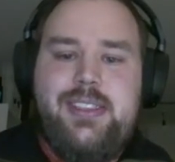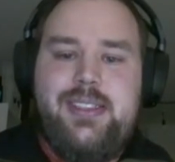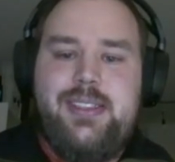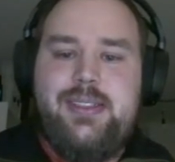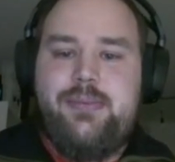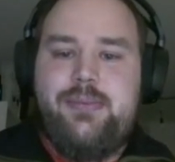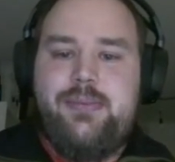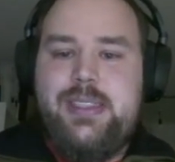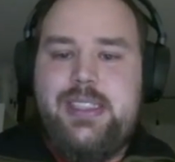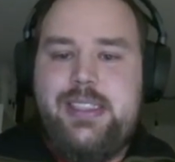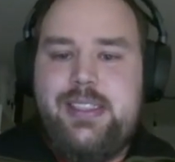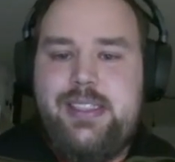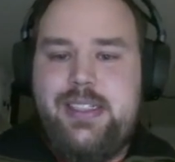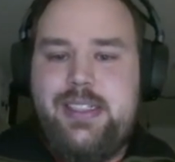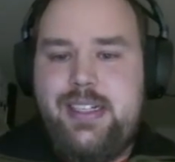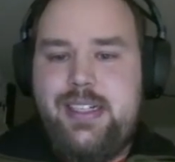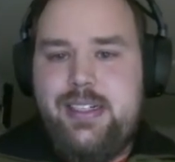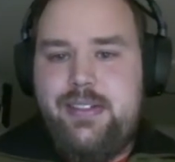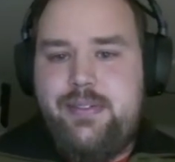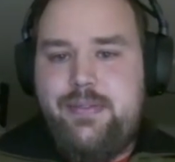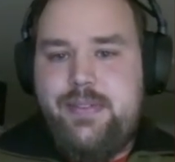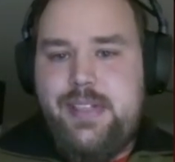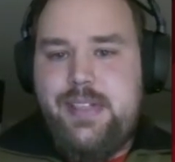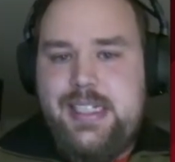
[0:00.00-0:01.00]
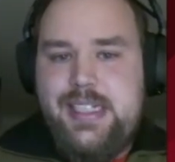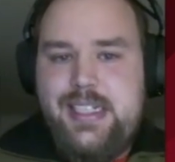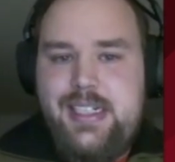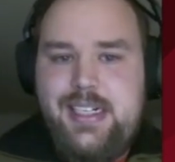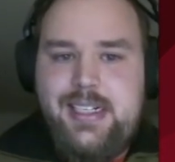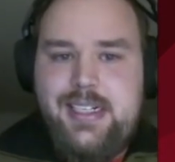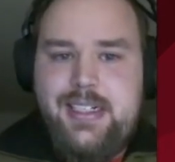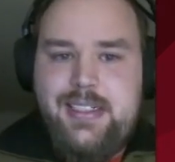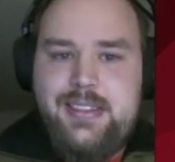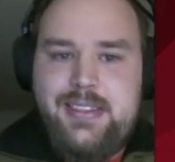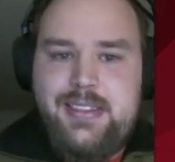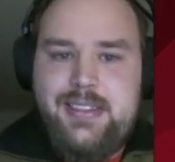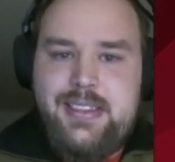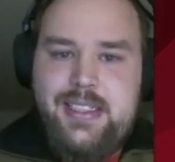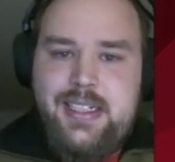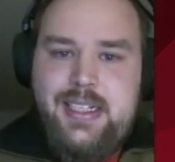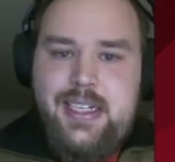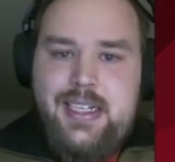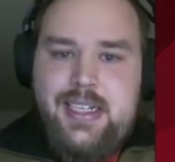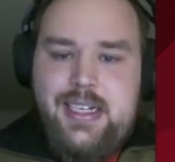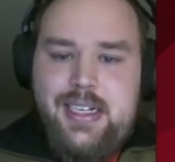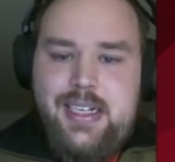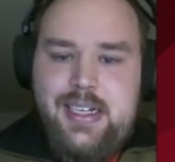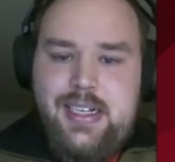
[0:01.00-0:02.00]
with vanilla
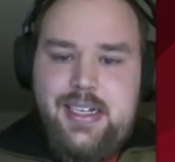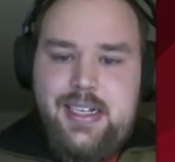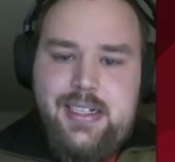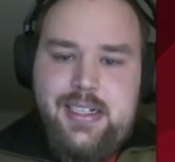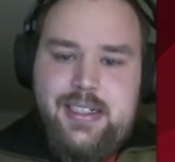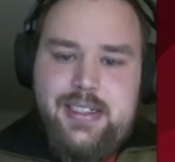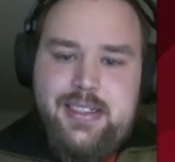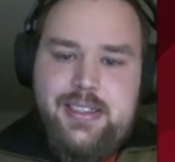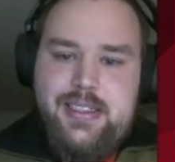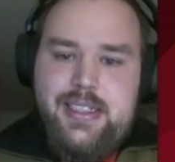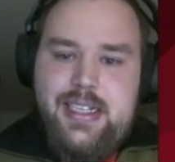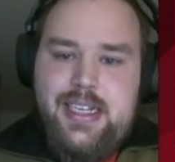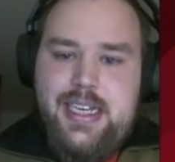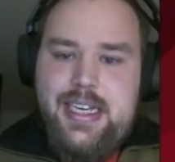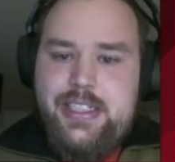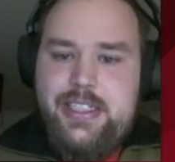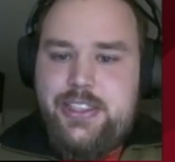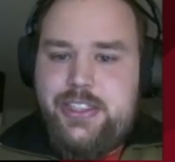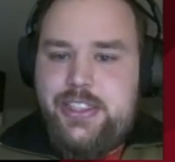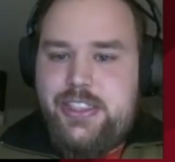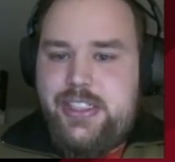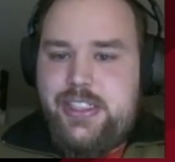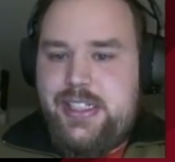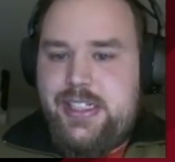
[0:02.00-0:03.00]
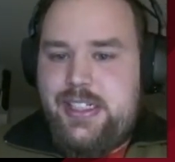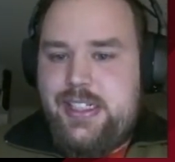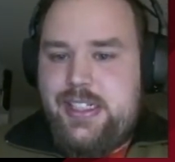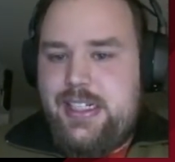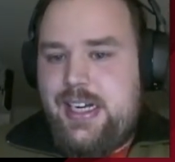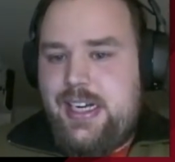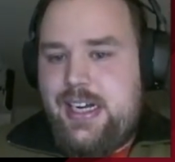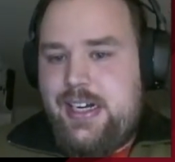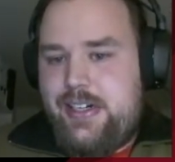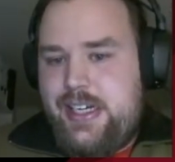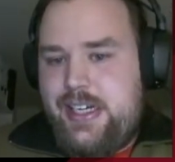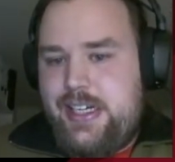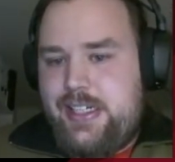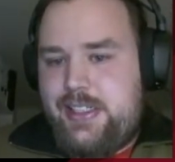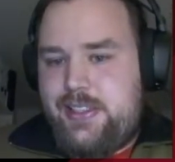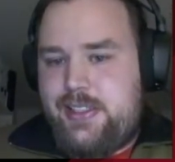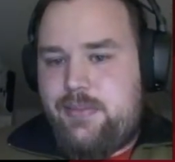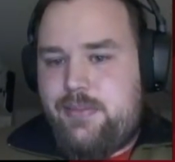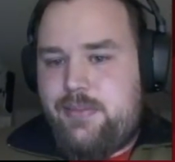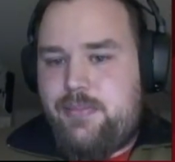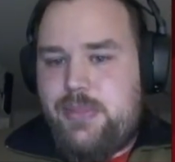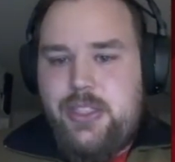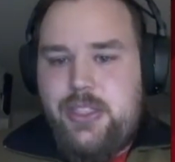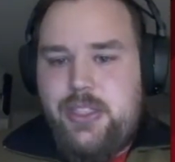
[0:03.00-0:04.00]
ngRX,
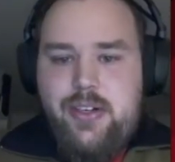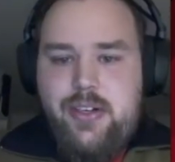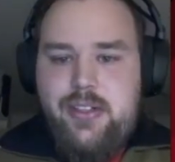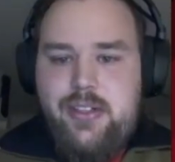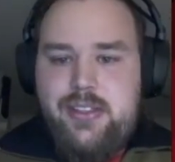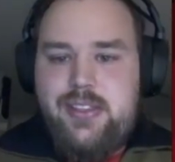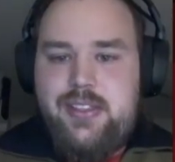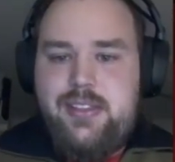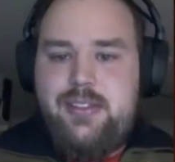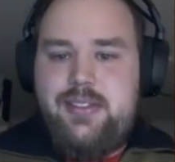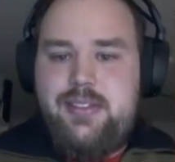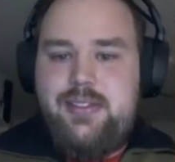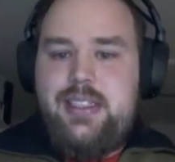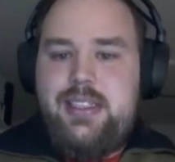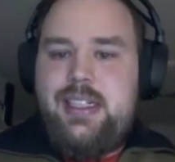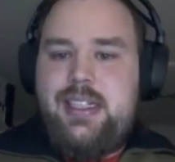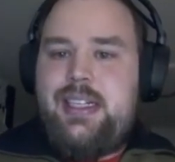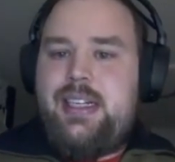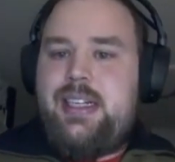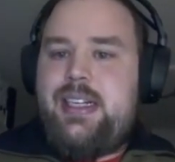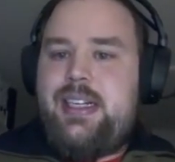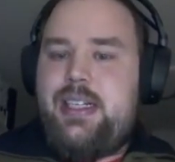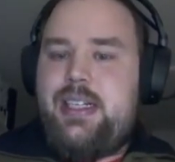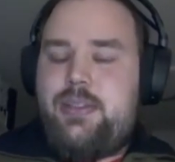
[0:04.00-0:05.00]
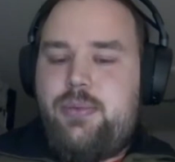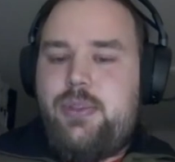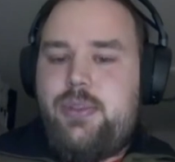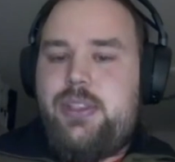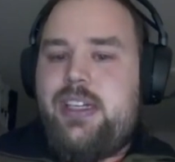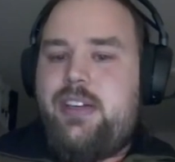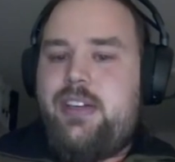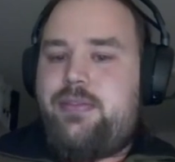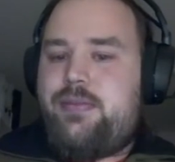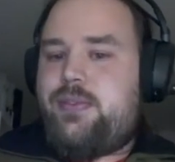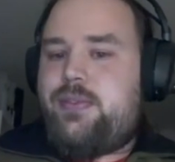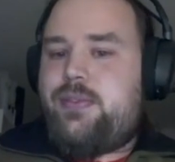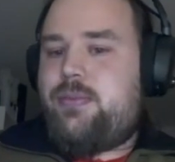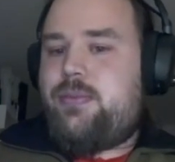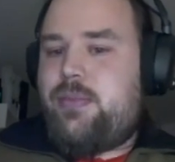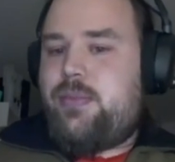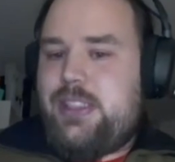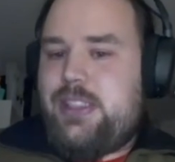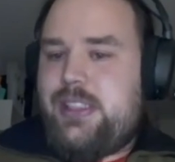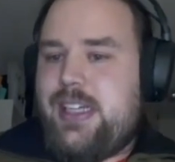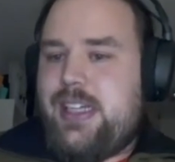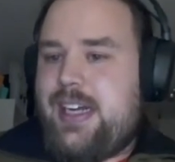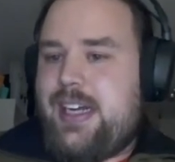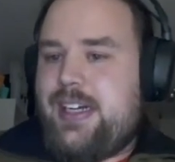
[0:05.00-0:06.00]
because it would have to be
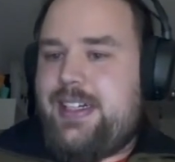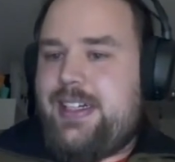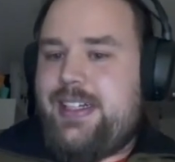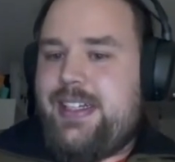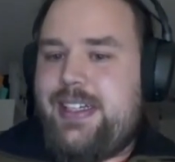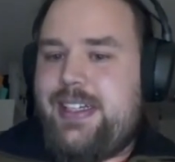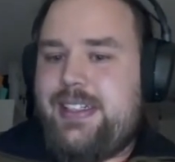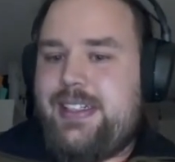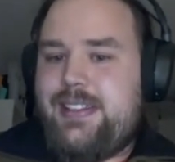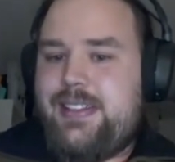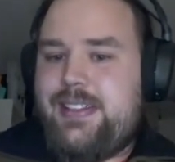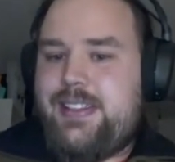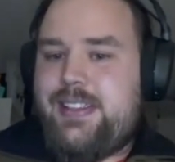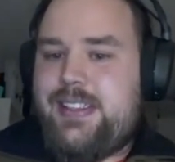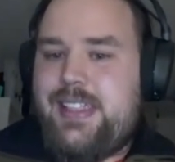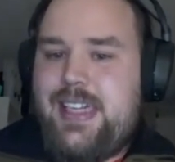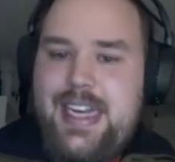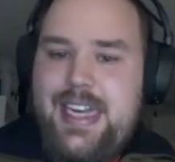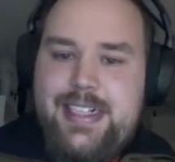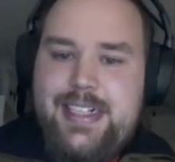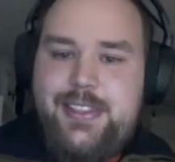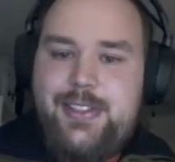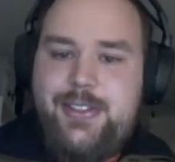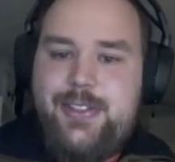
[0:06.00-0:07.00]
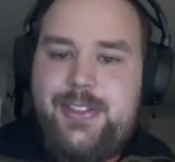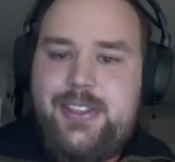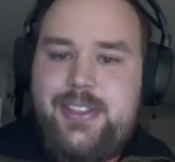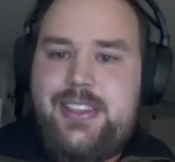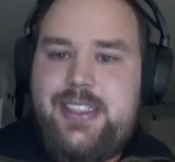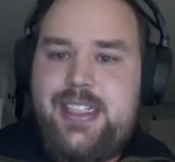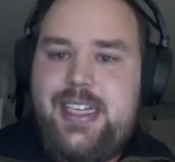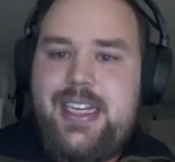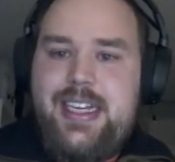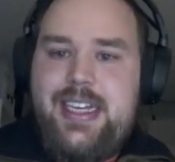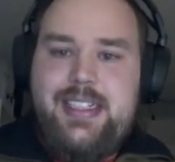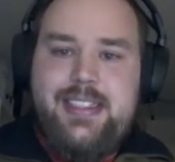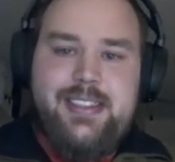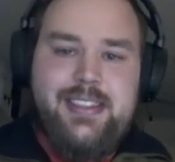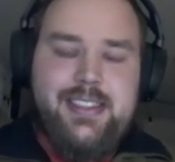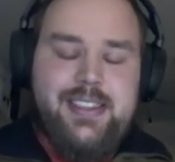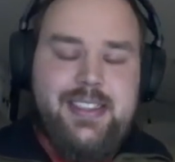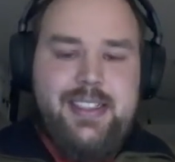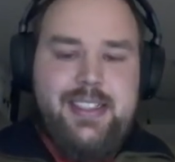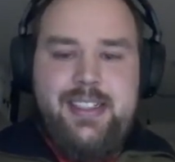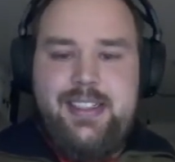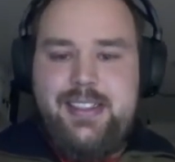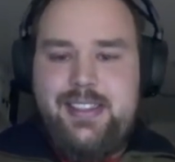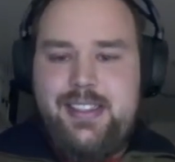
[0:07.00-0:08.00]
done in selectors, and
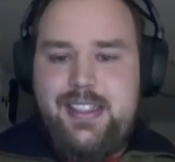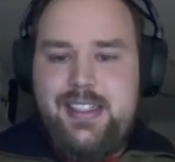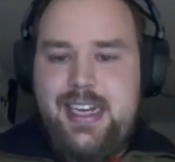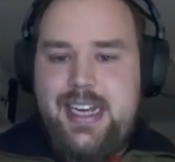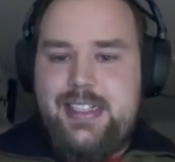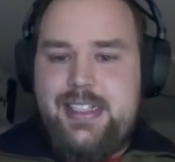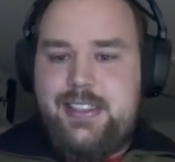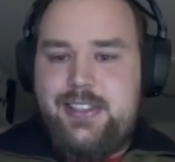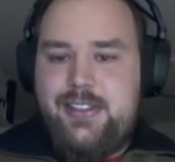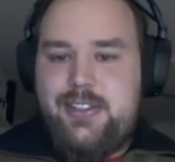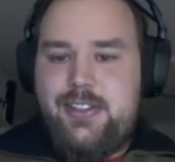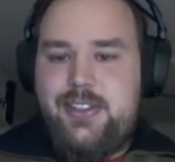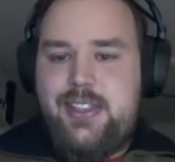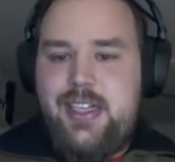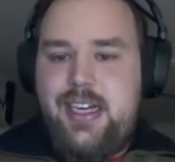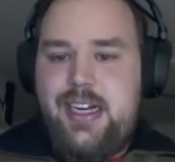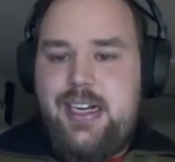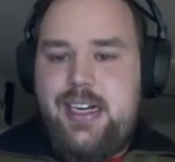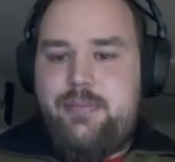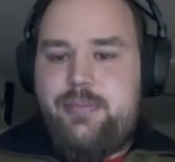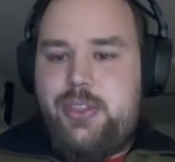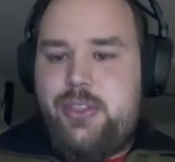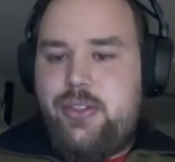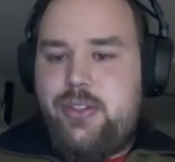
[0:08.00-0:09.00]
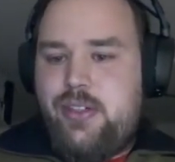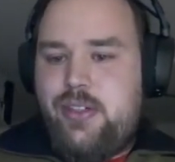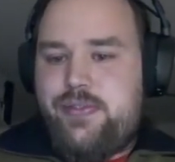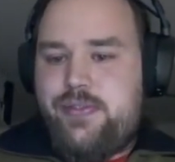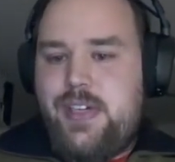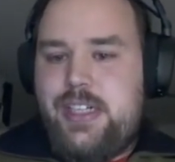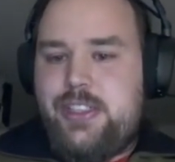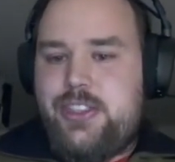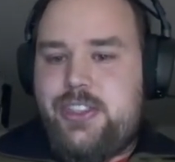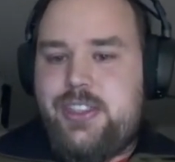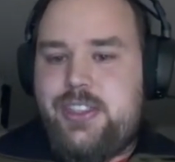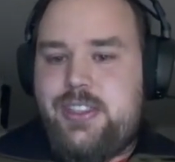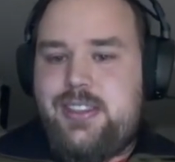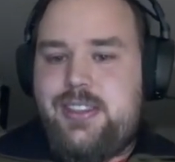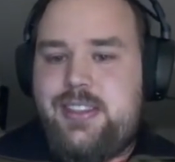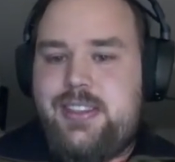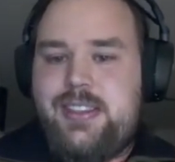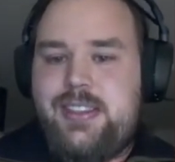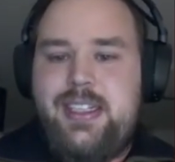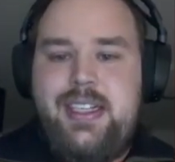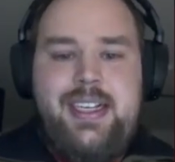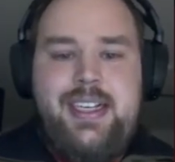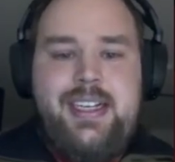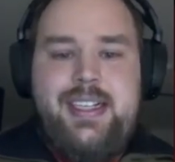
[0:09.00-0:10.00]
selectors are pure functions
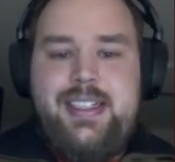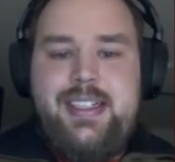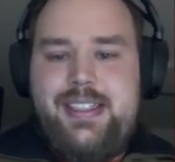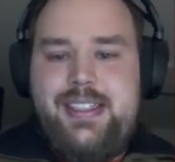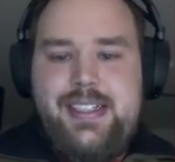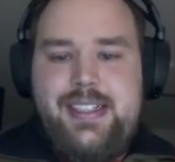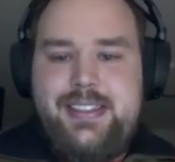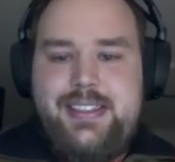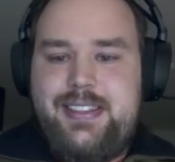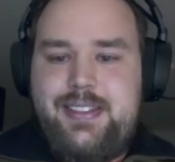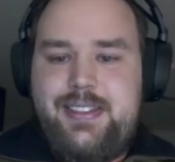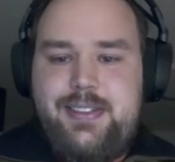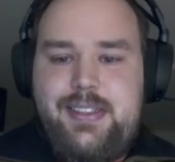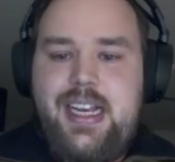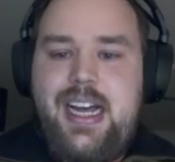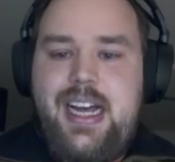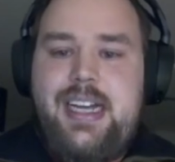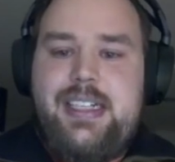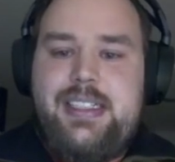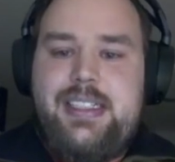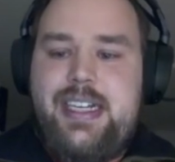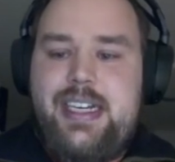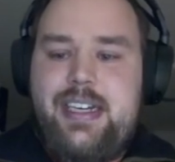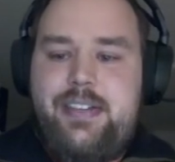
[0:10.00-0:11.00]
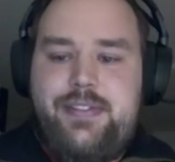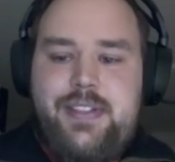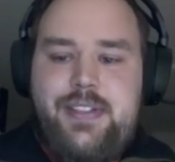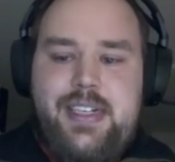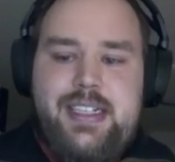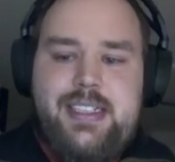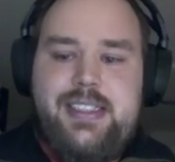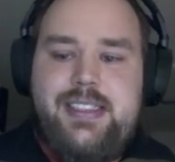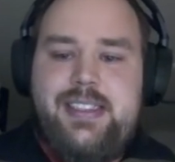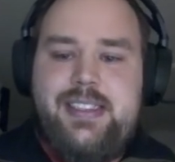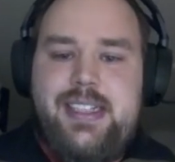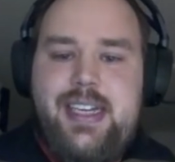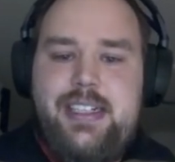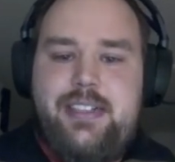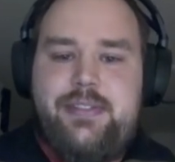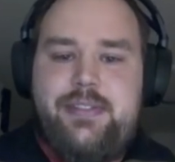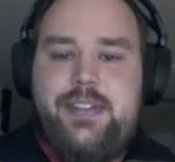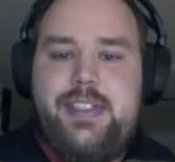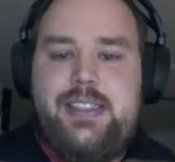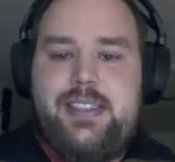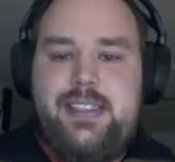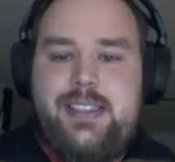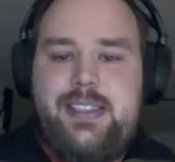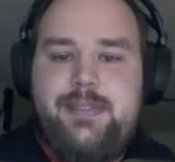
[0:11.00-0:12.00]
that can't have any side effects.